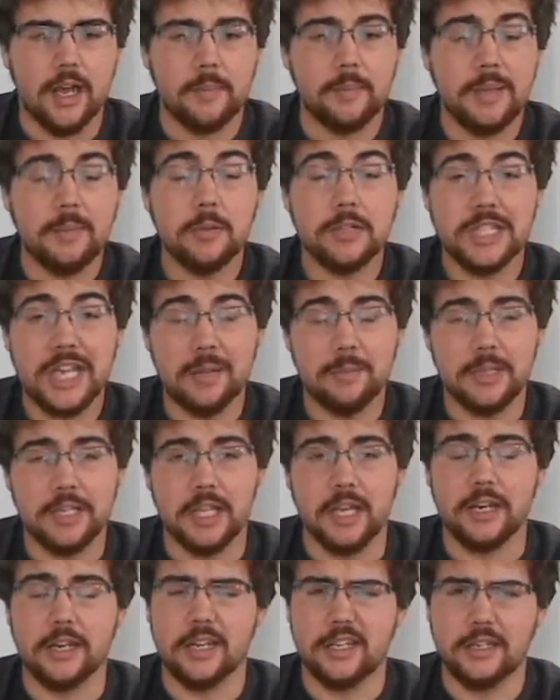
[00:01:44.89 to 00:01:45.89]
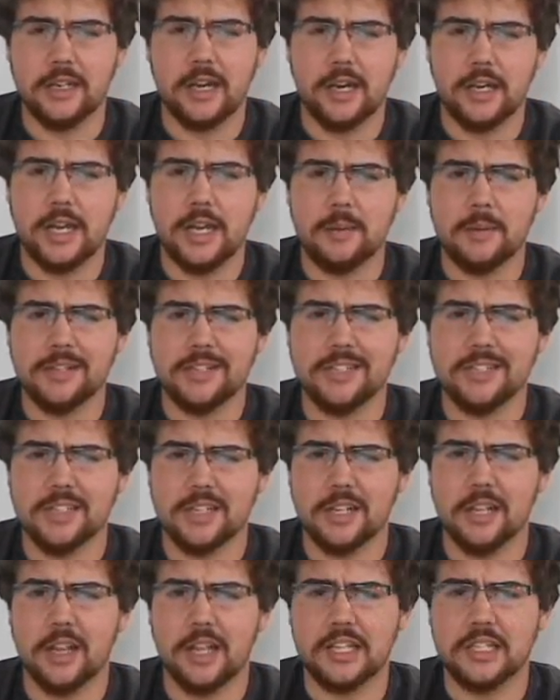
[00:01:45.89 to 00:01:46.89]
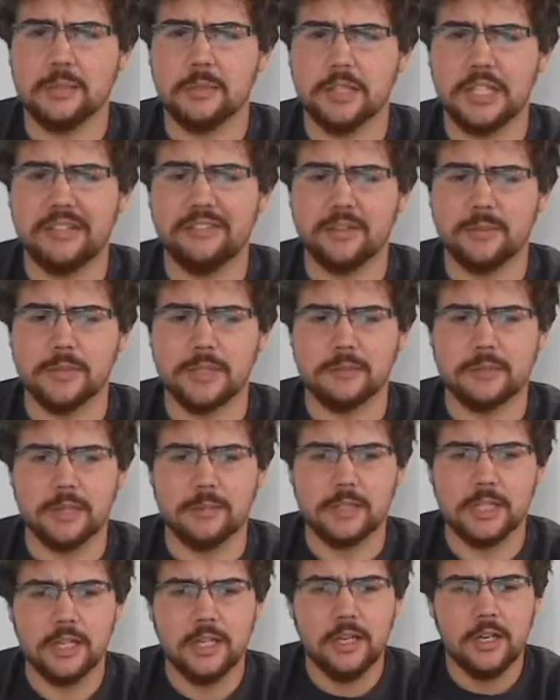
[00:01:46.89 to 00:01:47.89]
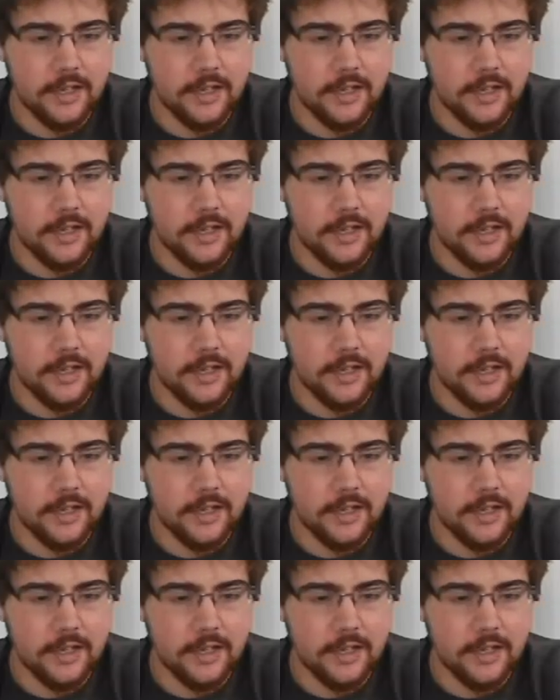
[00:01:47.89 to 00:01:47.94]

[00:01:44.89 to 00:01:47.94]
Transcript: People tell me that, and I am inclined to believe them sometimes.